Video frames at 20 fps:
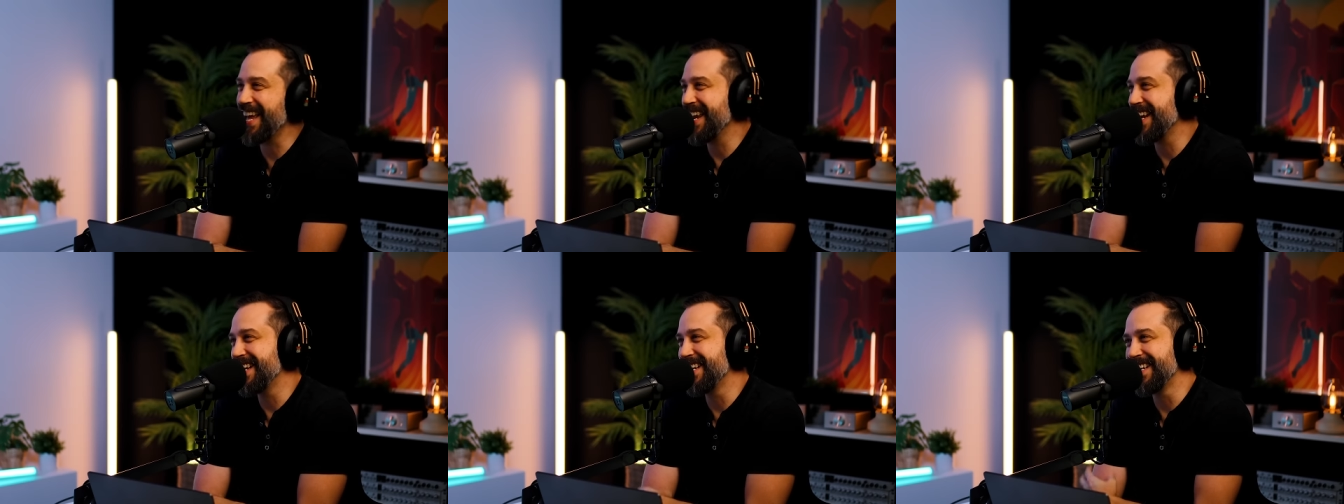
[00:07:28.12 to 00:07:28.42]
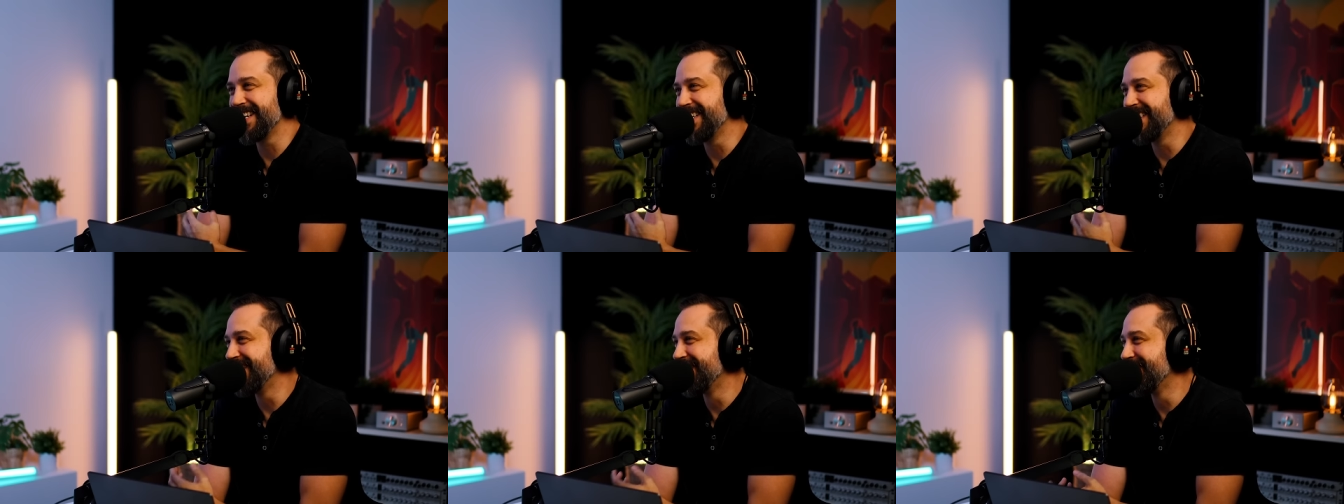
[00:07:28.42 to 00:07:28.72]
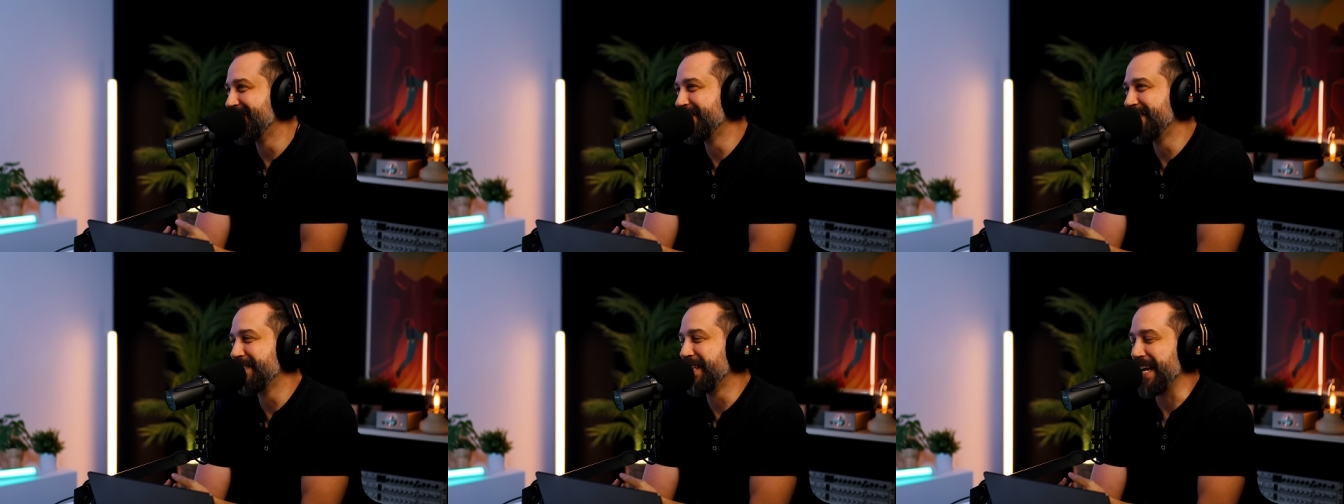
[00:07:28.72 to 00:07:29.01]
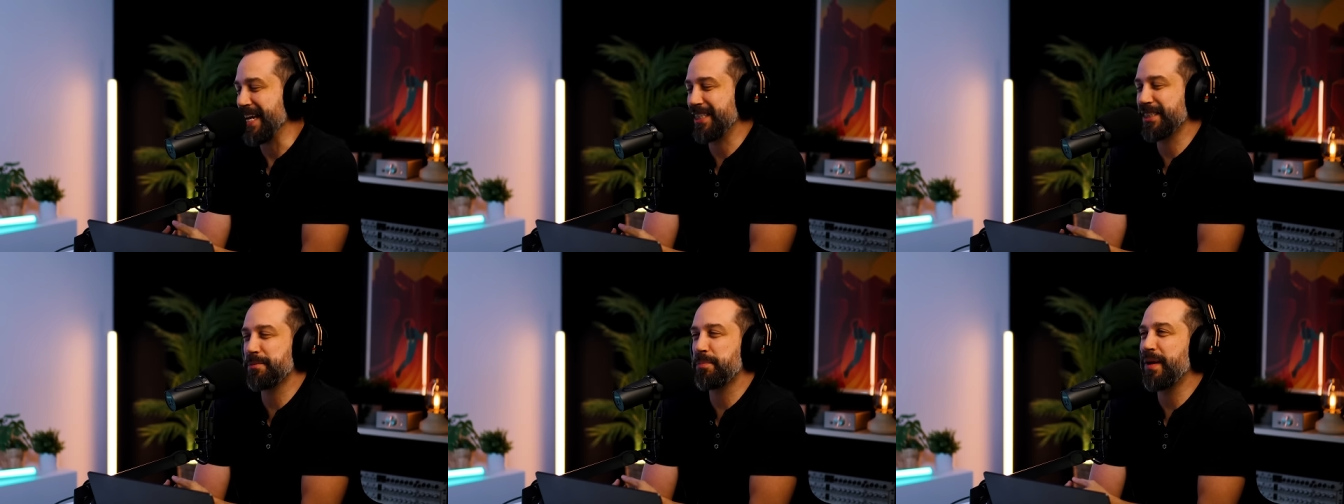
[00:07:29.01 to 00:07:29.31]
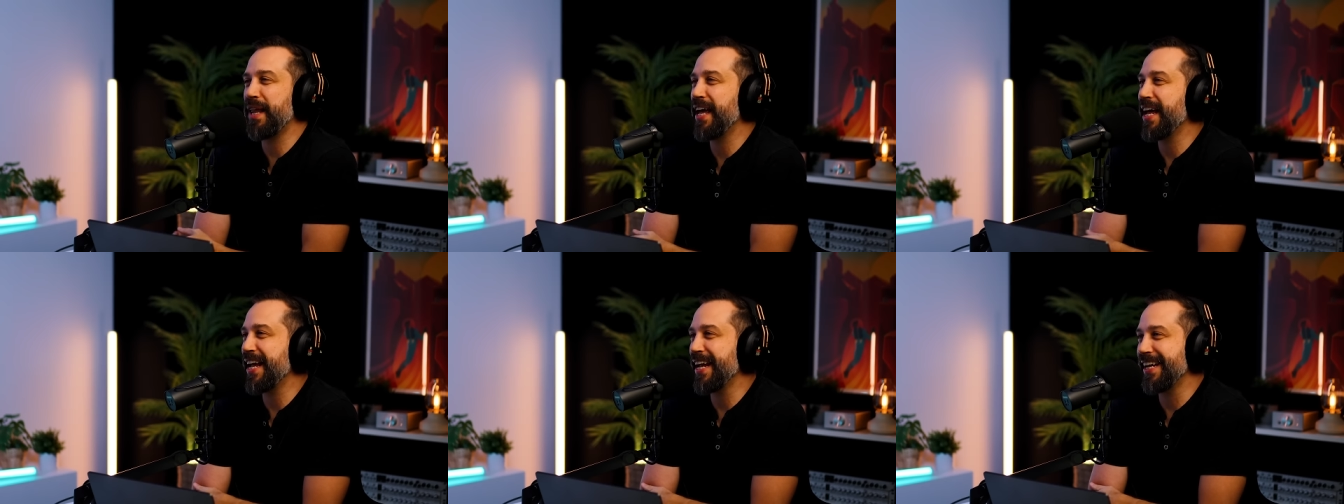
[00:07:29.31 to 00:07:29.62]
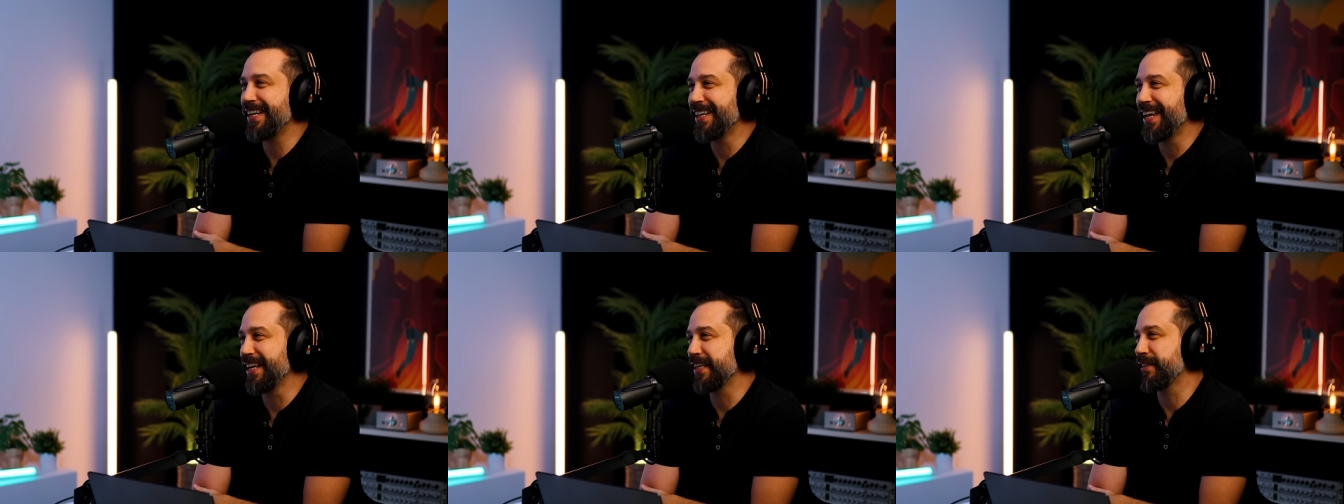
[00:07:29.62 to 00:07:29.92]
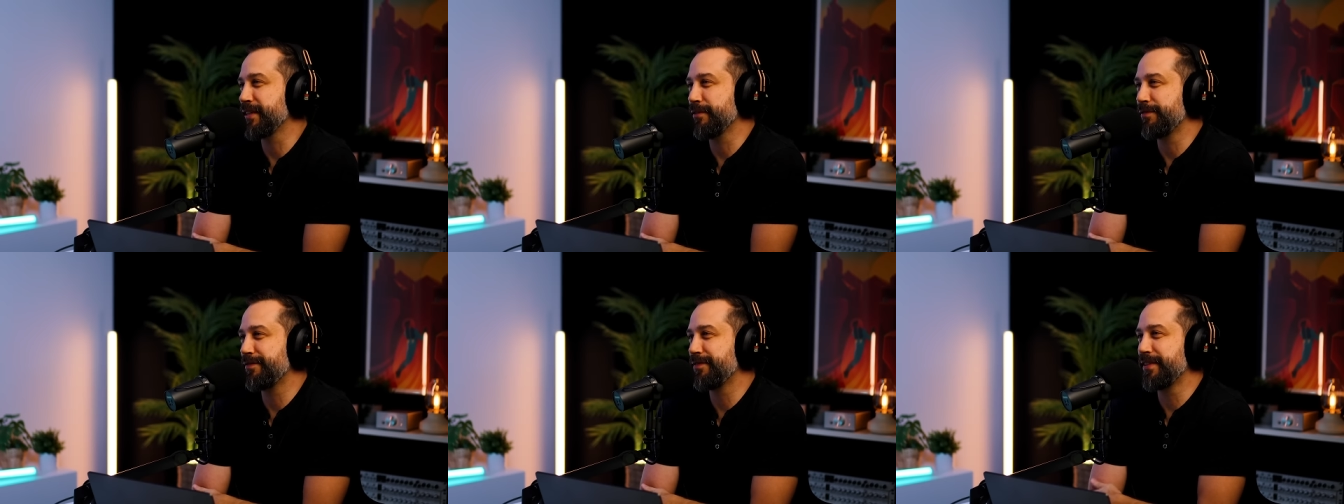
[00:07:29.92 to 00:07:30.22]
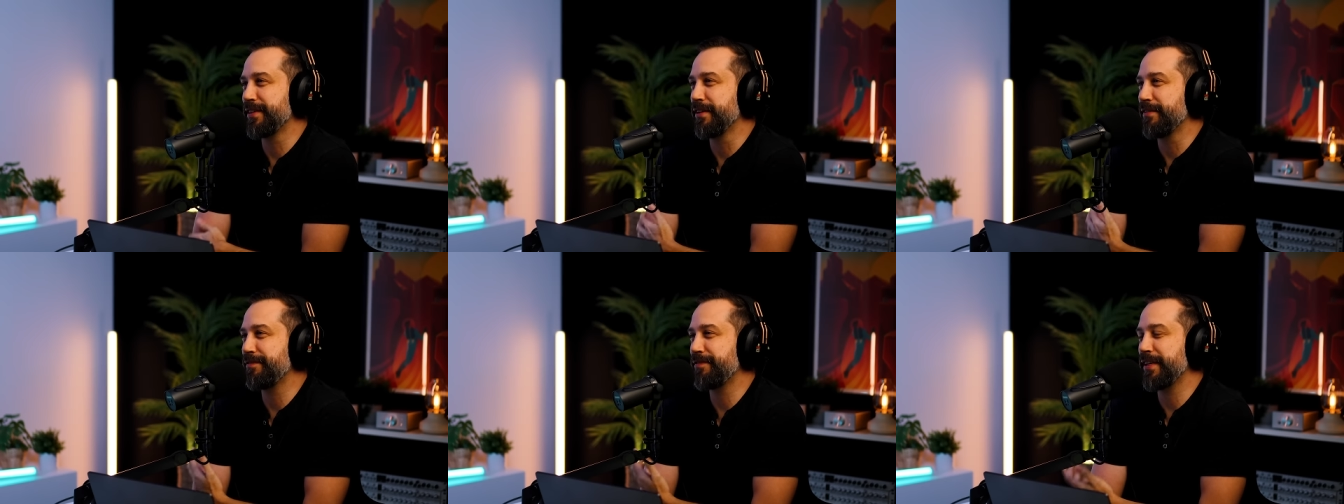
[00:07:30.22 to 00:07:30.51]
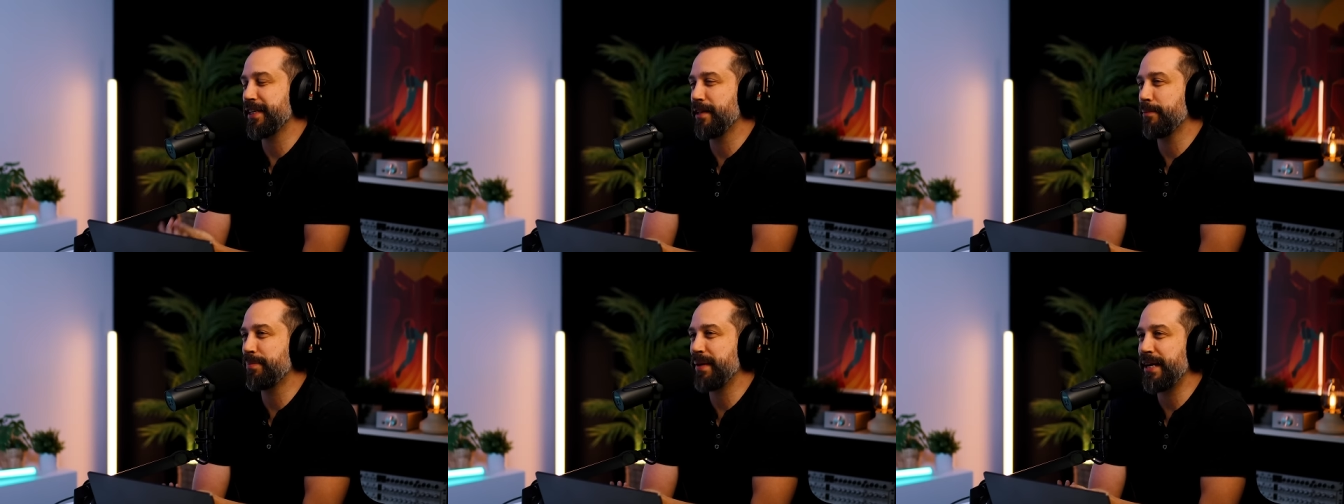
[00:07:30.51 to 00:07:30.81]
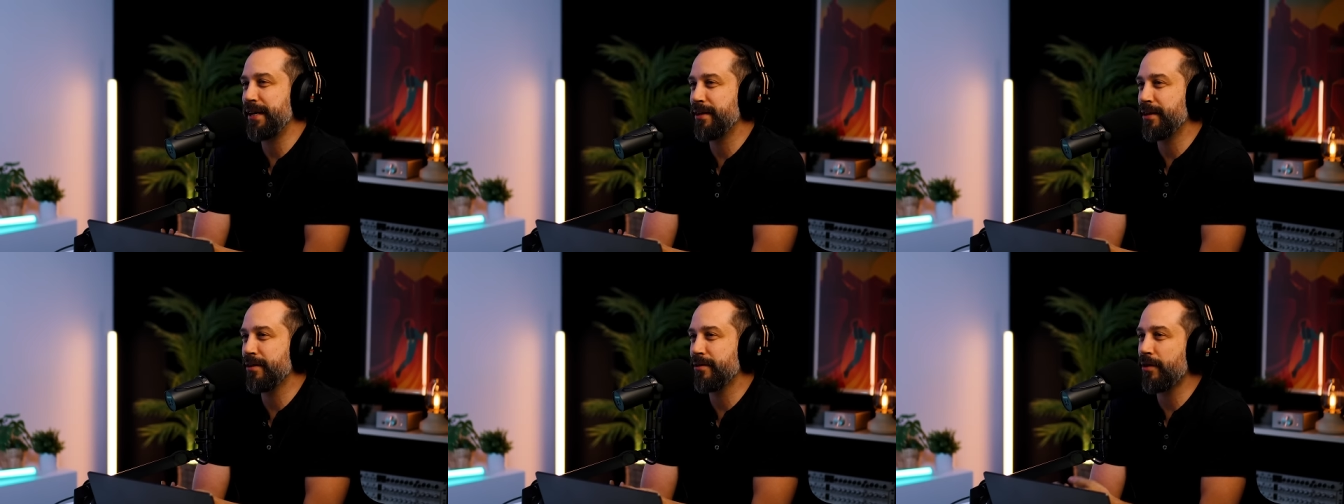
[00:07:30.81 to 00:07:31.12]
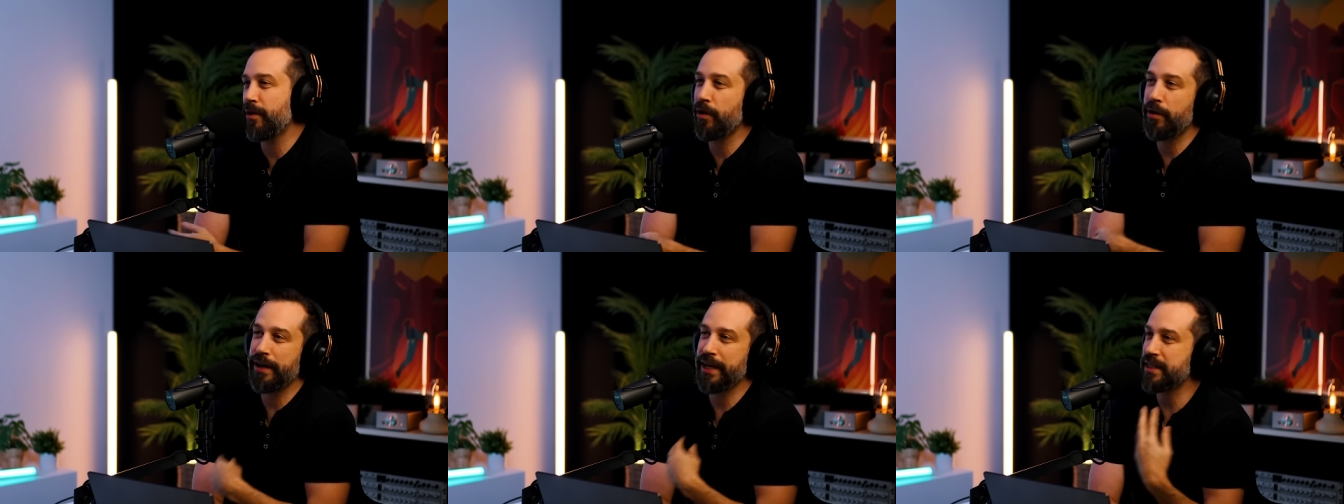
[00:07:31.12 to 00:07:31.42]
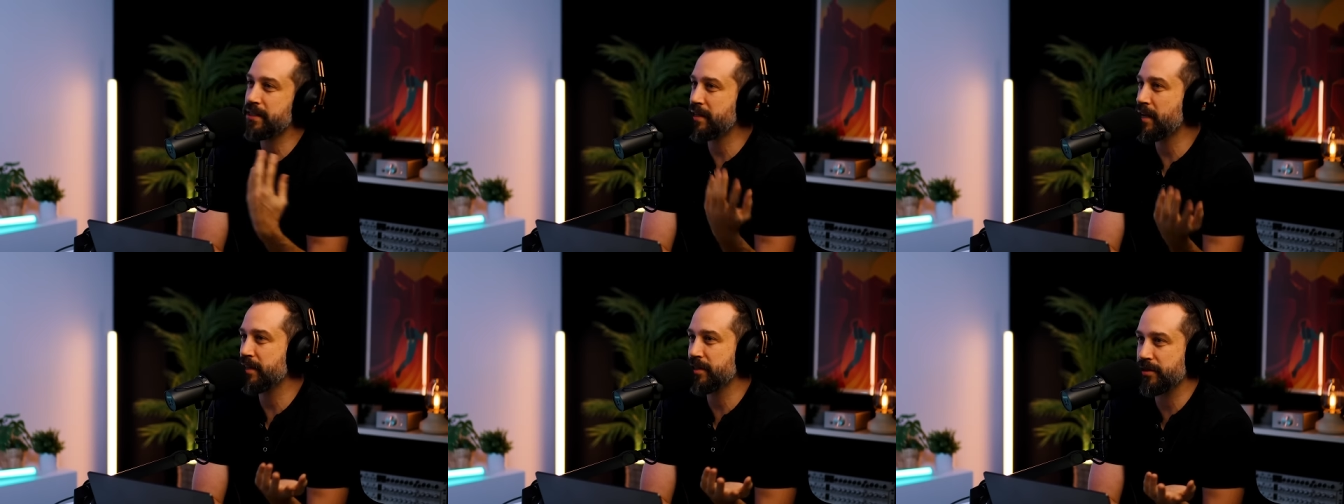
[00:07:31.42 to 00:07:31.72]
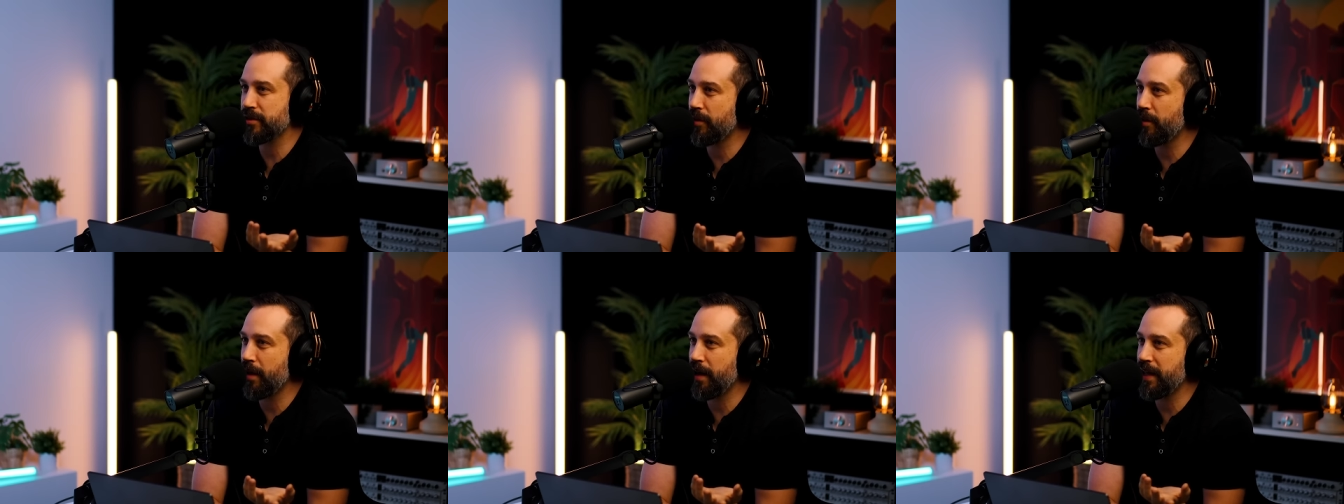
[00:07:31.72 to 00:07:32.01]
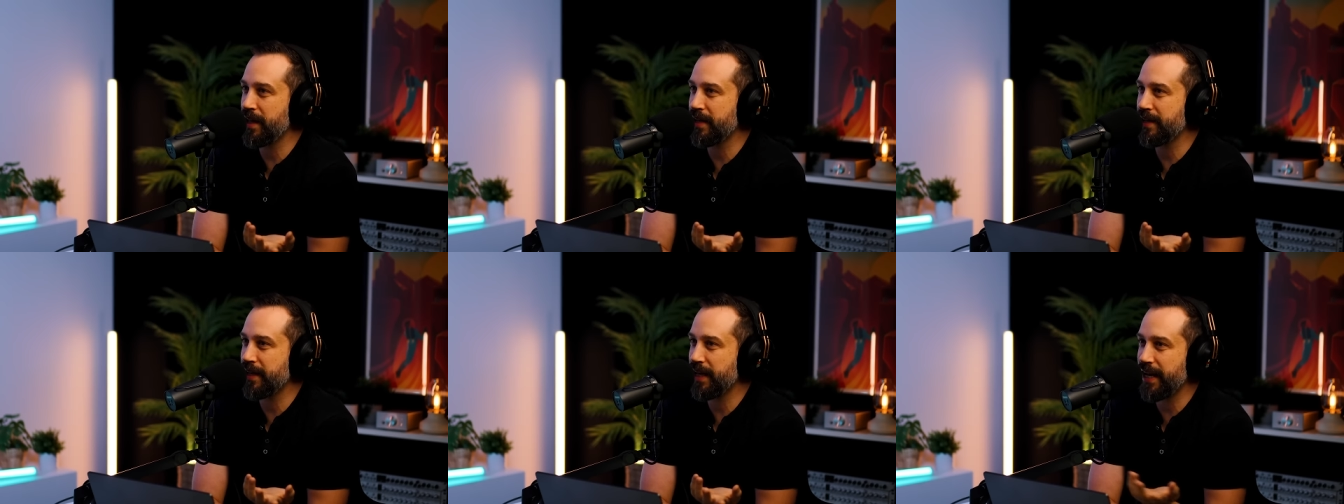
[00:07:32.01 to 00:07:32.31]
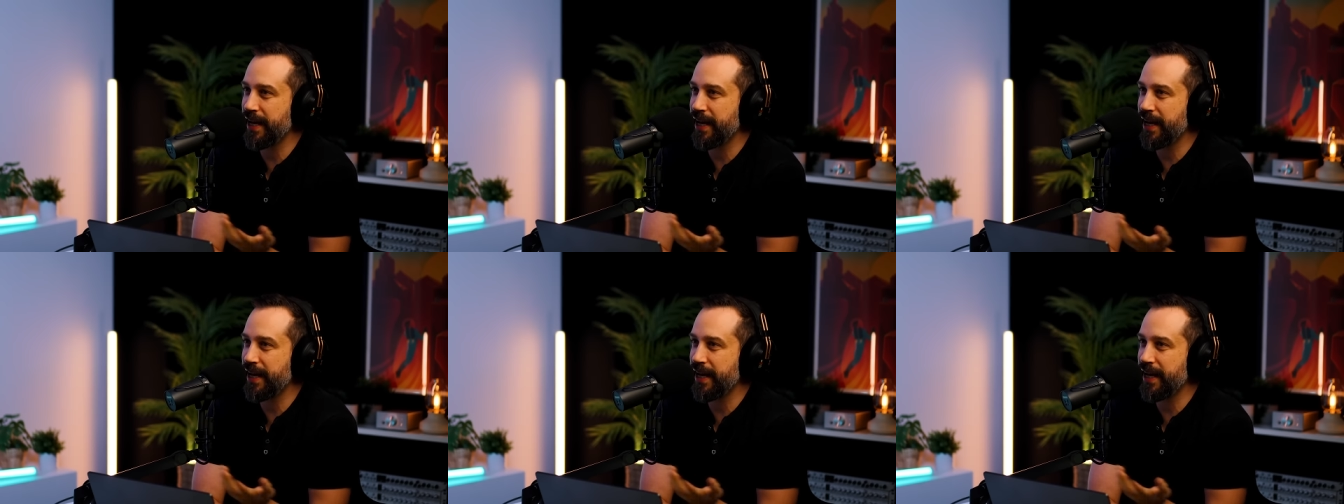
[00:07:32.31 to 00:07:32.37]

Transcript: then explain like the the Filipino, oh, it's not stolen,